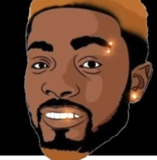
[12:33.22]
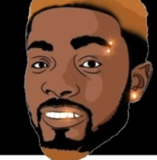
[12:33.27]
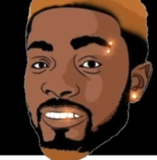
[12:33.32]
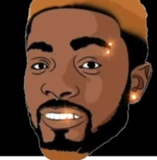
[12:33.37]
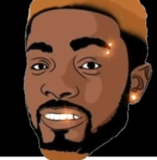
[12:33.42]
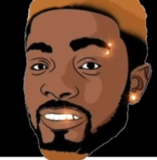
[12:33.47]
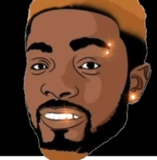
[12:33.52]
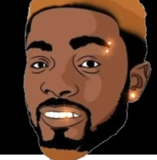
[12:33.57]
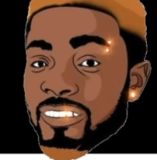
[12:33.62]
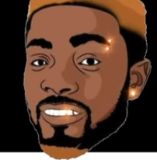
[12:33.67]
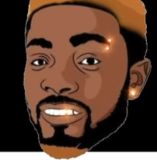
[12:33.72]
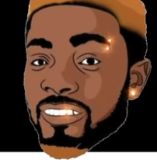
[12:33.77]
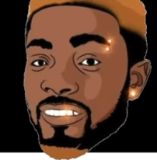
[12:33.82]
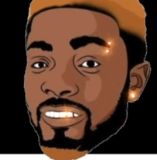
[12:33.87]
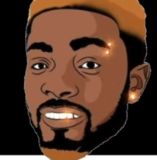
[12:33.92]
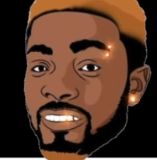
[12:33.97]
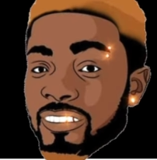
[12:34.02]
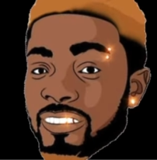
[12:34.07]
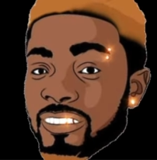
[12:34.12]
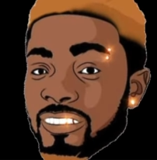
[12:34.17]

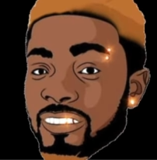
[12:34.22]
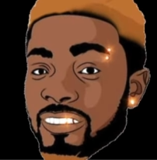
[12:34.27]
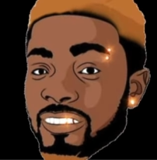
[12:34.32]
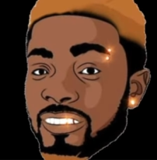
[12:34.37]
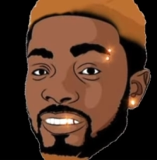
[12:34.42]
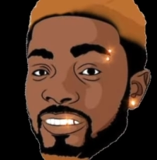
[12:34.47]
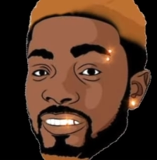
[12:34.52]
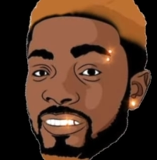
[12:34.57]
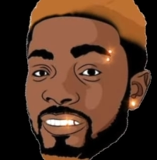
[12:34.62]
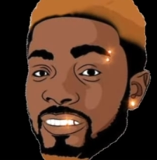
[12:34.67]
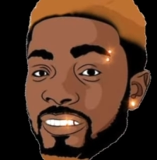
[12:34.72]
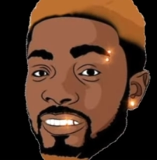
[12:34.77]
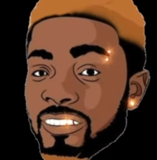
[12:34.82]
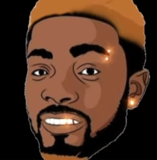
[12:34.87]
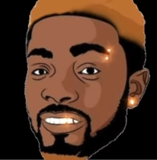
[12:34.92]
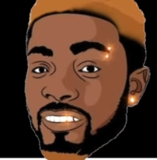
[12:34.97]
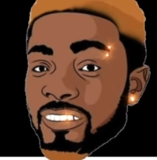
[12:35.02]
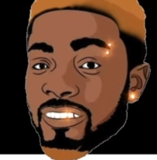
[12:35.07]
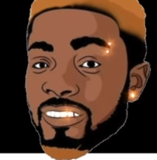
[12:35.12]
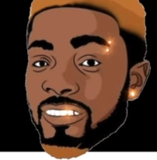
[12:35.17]

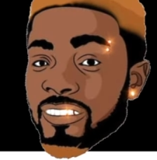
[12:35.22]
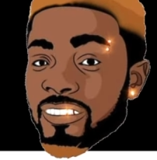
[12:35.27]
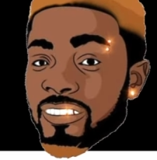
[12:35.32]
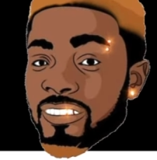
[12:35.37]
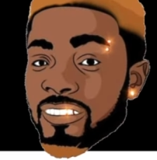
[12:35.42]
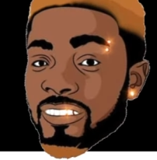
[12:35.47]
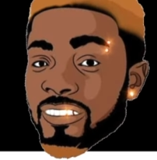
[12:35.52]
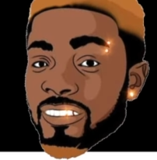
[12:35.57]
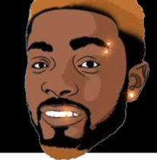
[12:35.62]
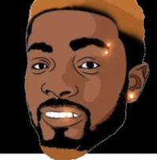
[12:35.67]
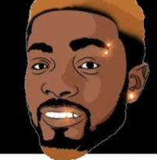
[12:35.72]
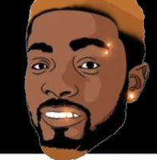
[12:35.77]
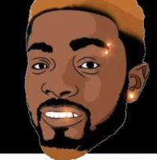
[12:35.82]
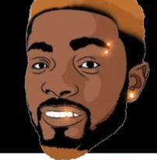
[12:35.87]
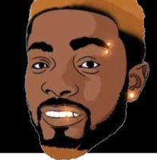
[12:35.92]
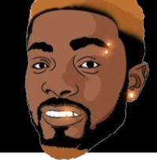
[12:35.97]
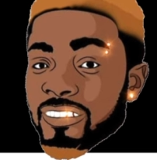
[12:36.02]
No one is speaking in this clip.